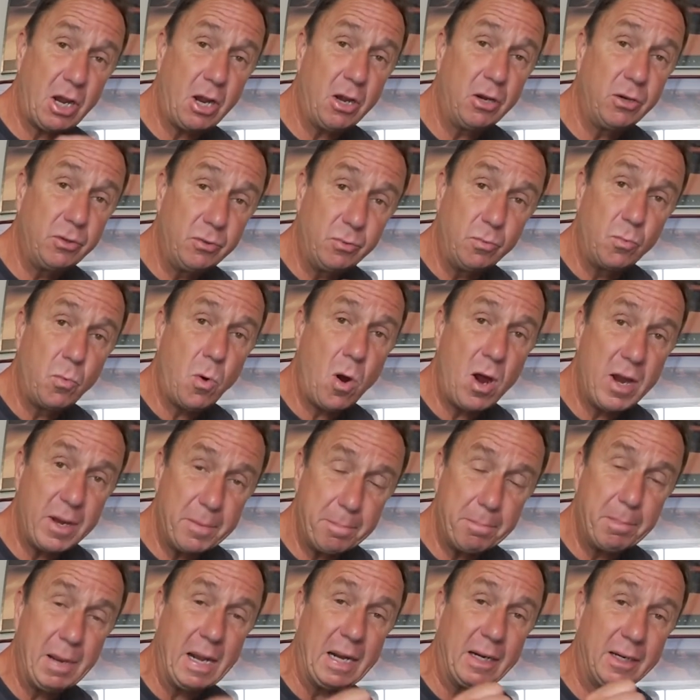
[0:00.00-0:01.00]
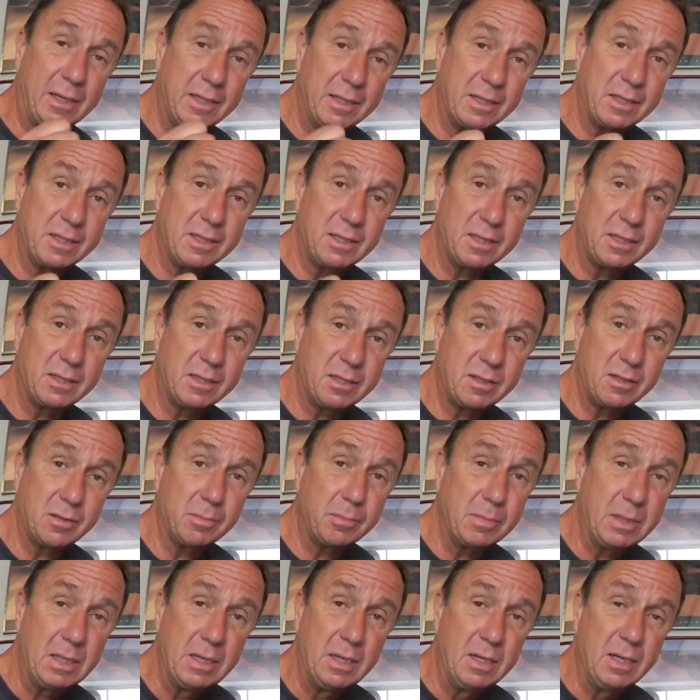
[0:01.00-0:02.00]
own white balance
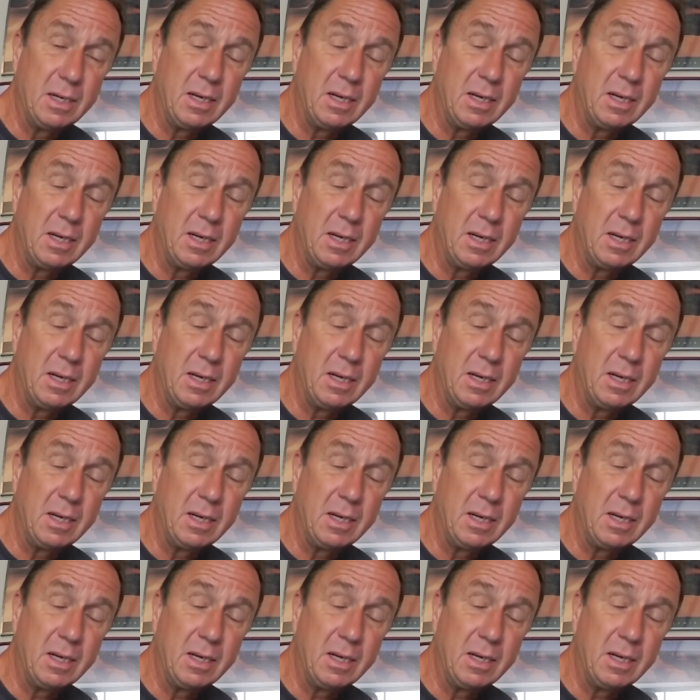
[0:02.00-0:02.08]
system